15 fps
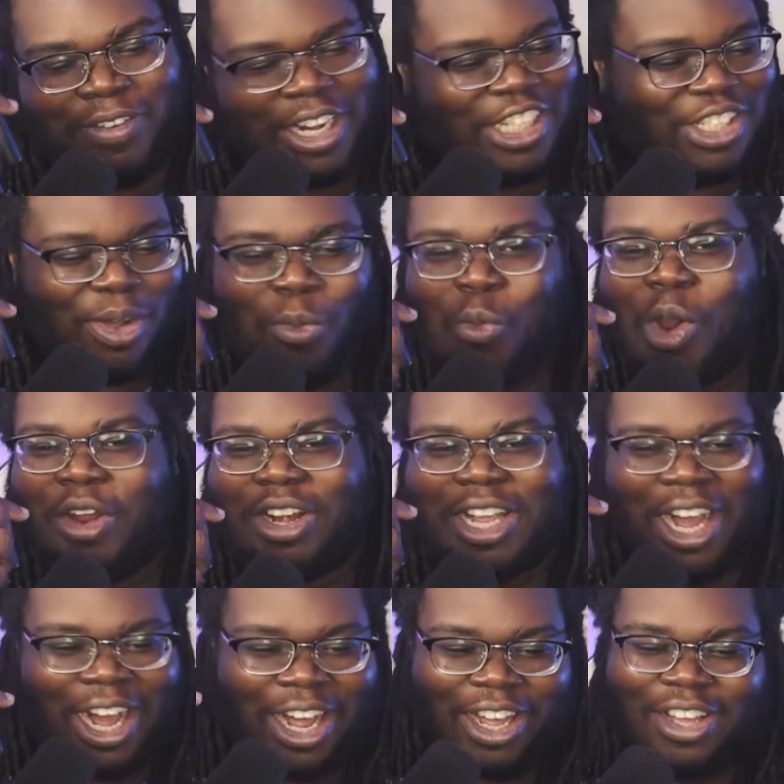Some weird
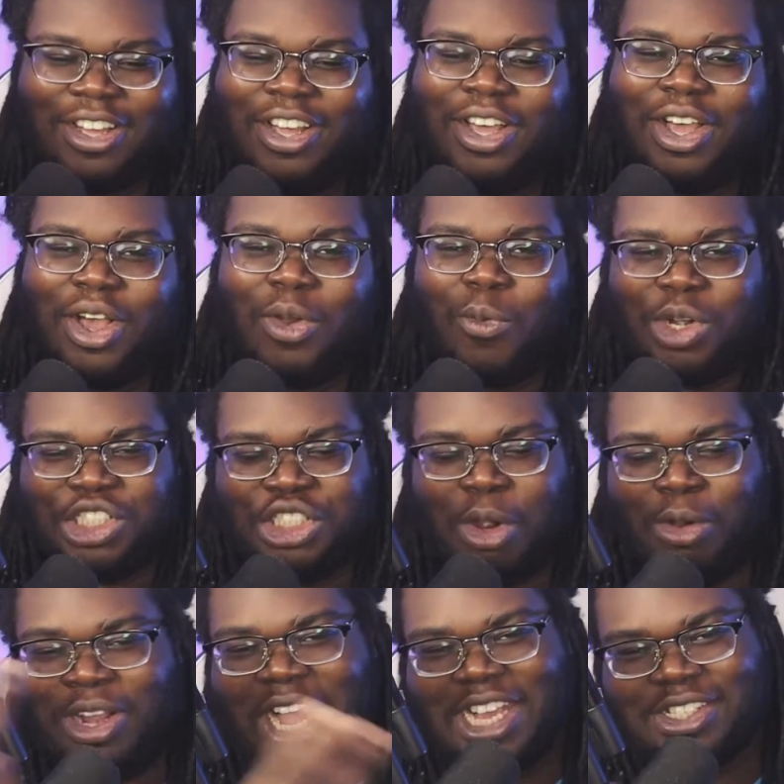guy was
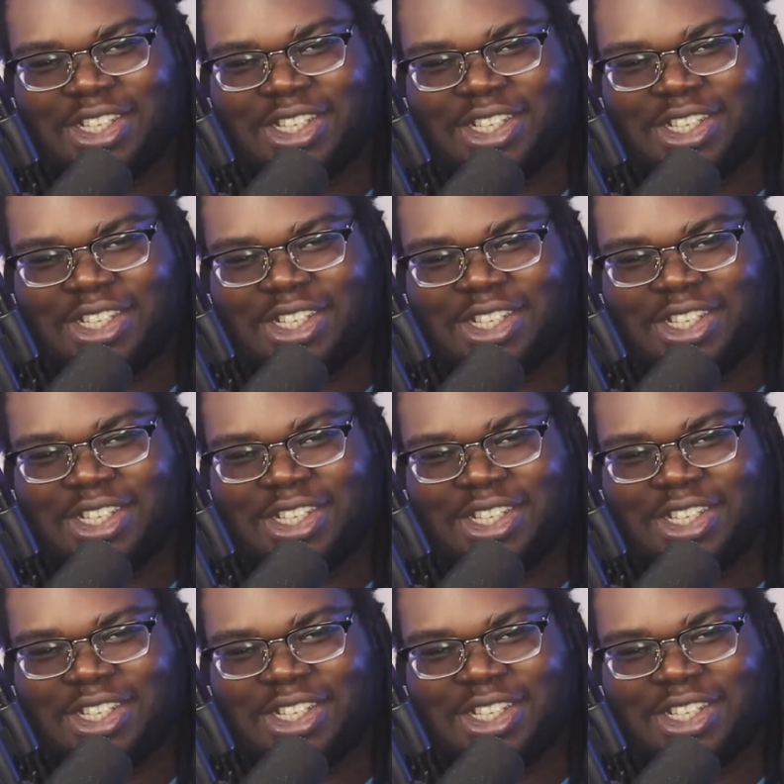showcasing